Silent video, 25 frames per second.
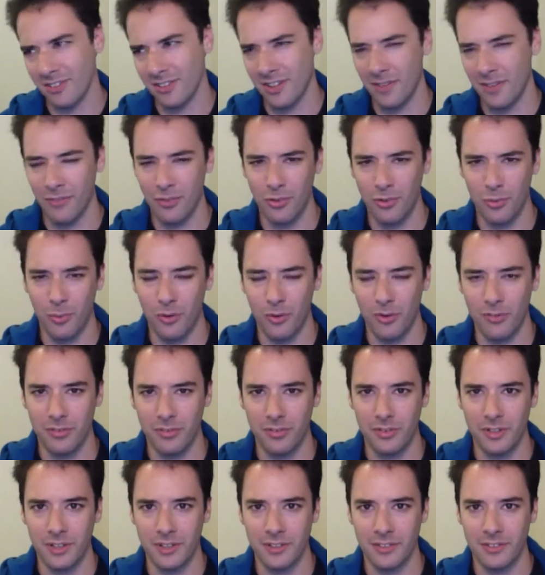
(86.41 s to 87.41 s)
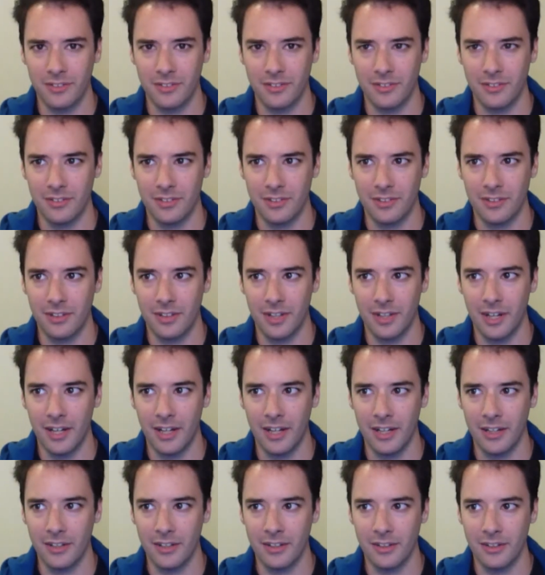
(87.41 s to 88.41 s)
seven dwarf rings, and
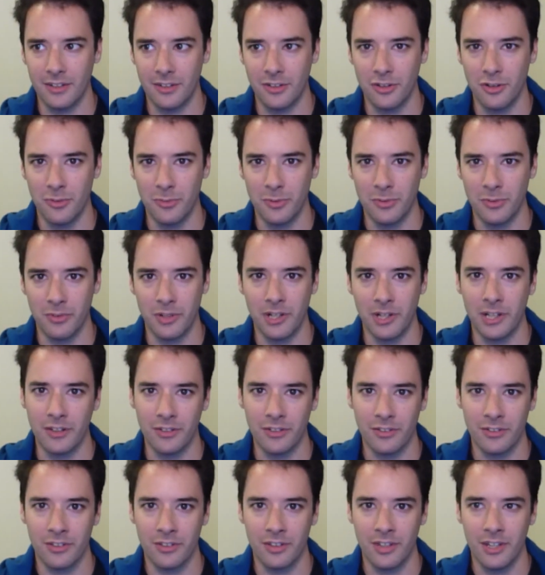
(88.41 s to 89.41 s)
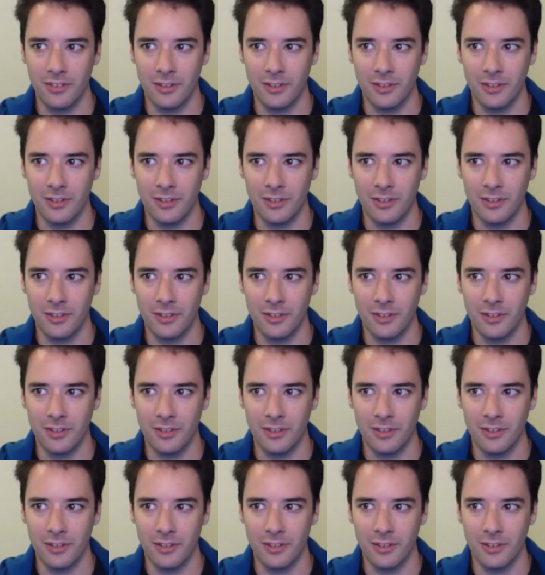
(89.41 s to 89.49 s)
nine human rings.